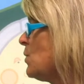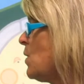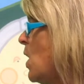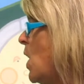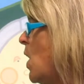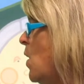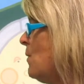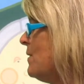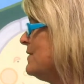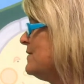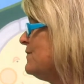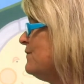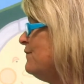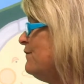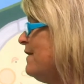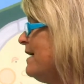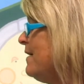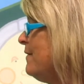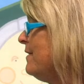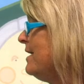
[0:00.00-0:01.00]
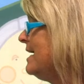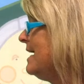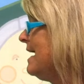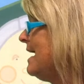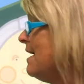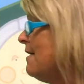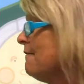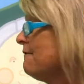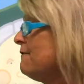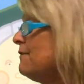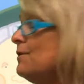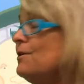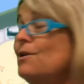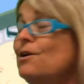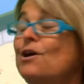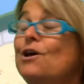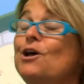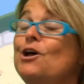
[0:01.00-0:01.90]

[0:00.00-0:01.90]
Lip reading: were always very careful